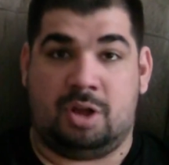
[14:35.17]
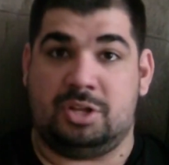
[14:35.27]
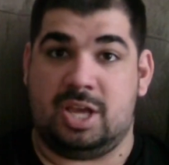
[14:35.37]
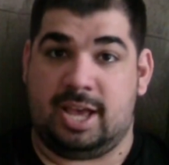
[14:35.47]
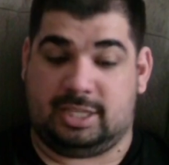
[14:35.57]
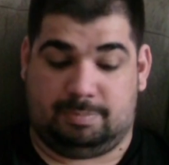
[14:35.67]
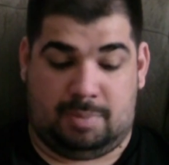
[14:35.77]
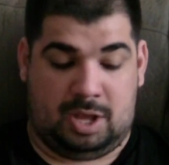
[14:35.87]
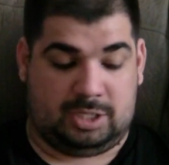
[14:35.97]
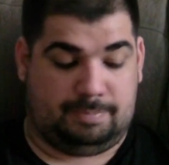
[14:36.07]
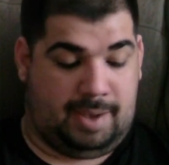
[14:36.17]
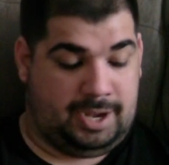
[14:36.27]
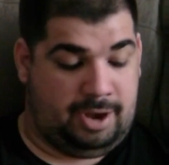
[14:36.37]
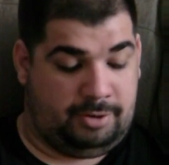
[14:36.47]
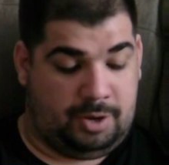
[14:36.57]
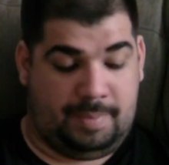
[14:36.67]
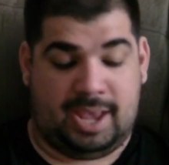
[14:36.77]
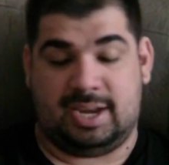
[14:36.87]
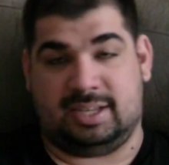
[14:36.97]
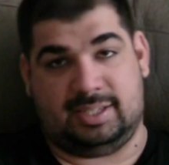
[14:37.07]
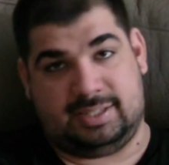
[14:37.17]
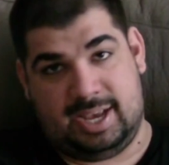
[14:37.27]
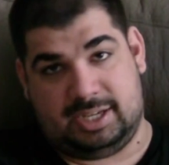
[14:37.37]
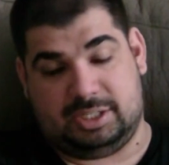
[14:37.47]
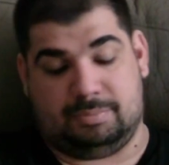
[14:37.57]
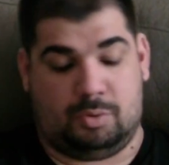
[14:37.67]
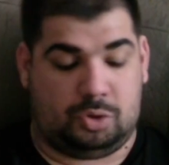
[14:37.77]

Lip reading: on the Xbox, Binary Domain, SSX,